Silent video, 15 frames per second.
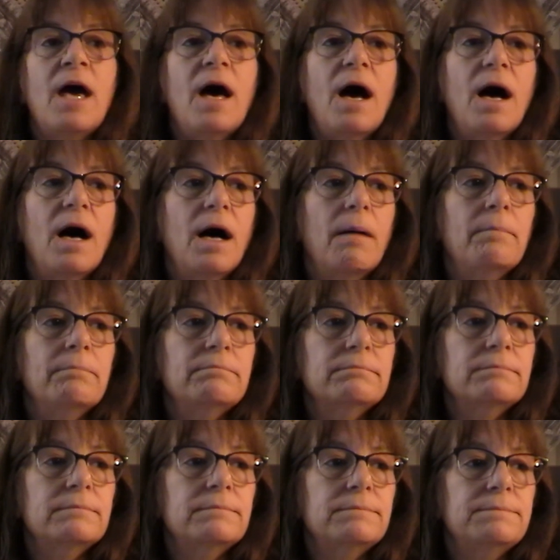I'm
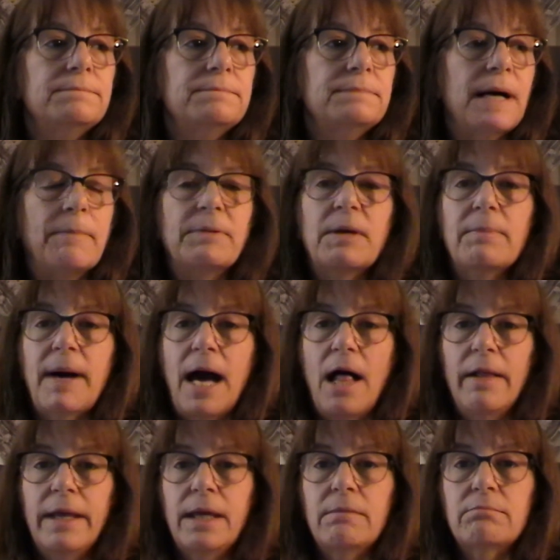
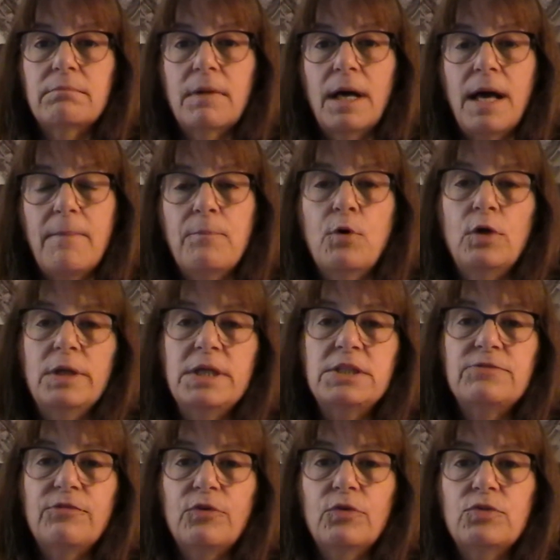compiling a couple more
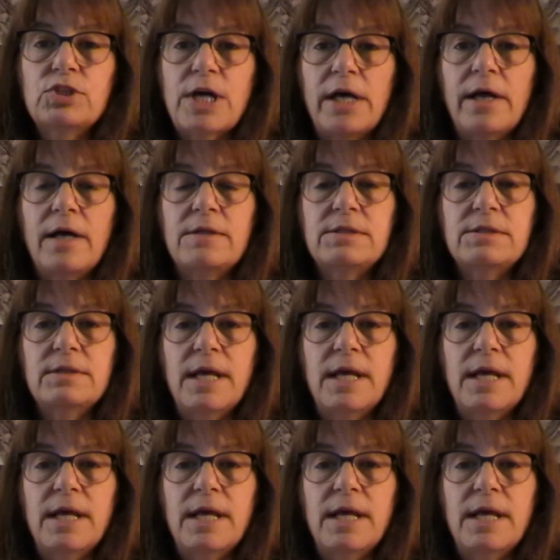lists for shout-outs,